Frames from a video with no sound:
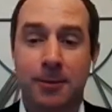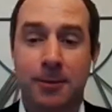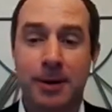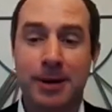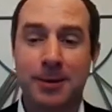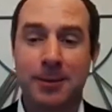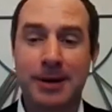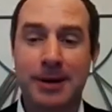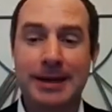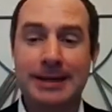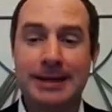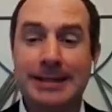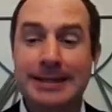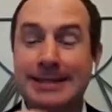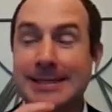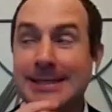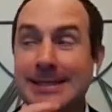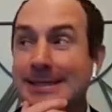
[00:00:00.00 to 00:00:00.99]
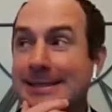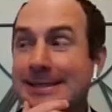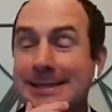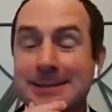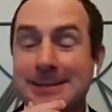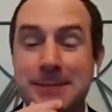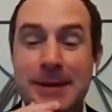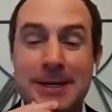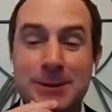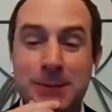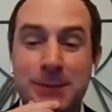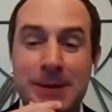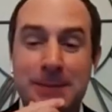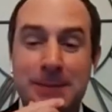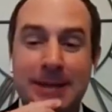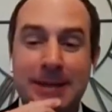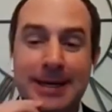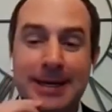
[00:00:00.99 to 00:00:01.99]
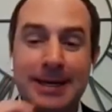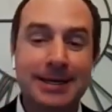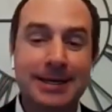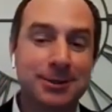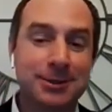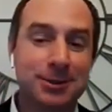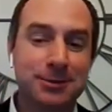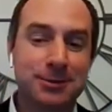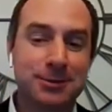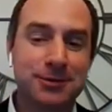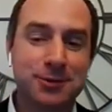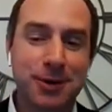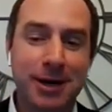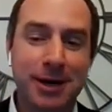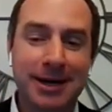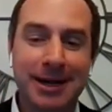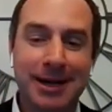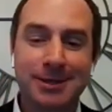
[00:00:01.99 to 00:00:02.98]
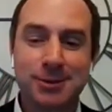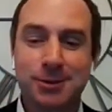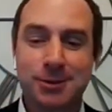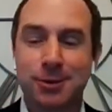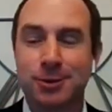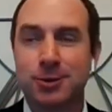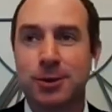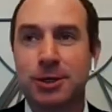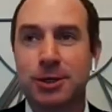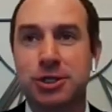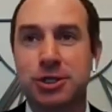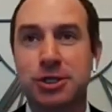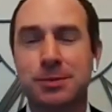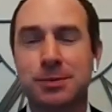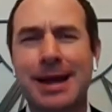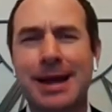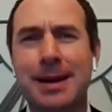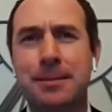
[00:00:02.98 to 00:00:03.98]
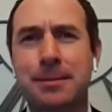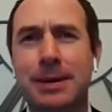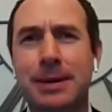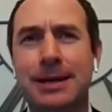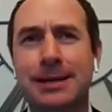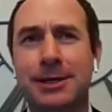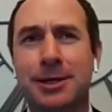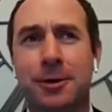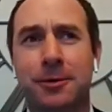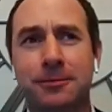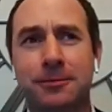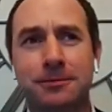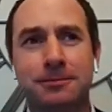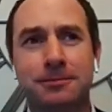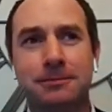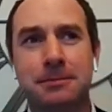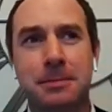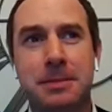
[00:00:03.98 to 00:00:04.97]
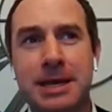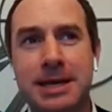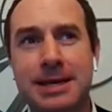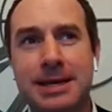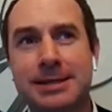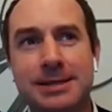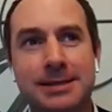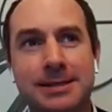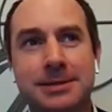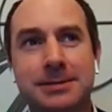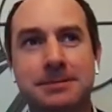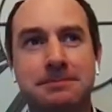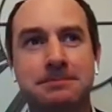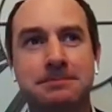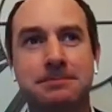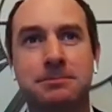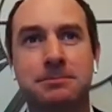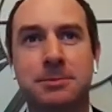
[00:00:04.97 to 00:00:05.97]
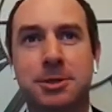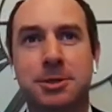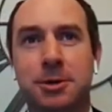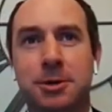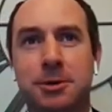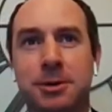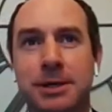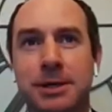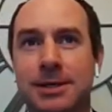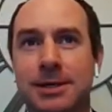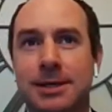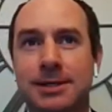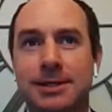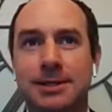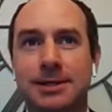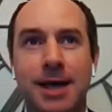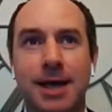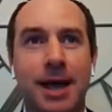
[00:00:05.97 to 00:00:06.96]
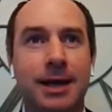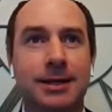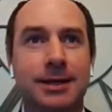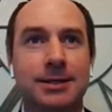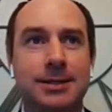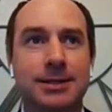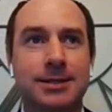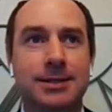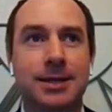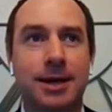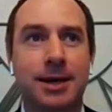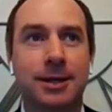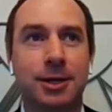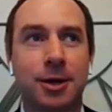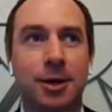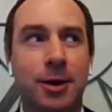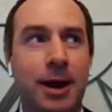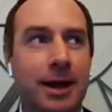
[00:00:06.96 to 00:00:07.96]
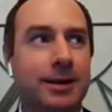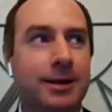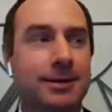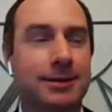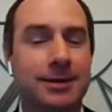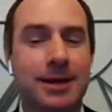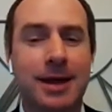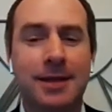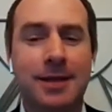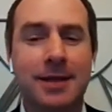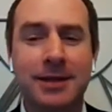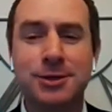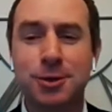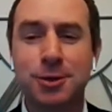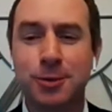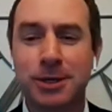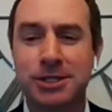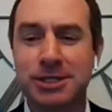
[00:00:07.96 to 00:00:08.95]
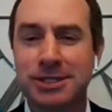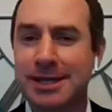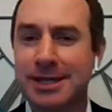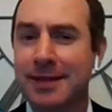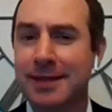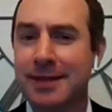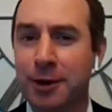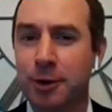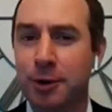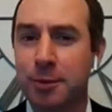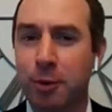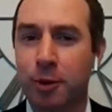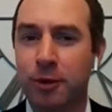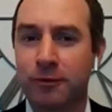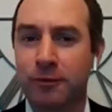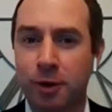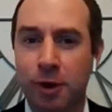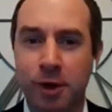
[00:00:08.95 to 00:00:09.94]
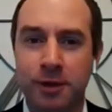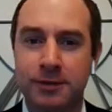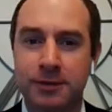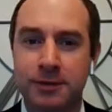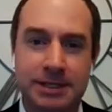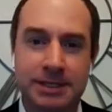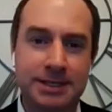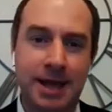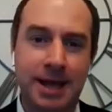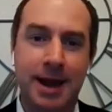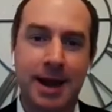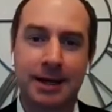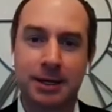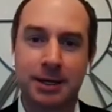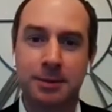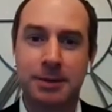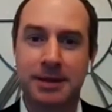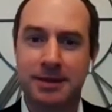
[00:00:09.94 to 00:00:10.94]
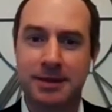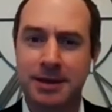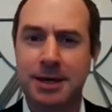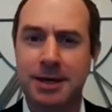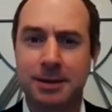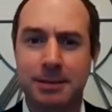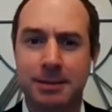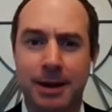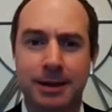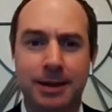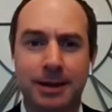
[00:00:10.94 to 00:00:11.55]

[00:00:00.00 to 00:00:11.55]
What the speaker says: We this isn't the space we play in terms of trying to answer those questions. But me as as a scientist, these are questions that I think are important for all of society to be thinking about.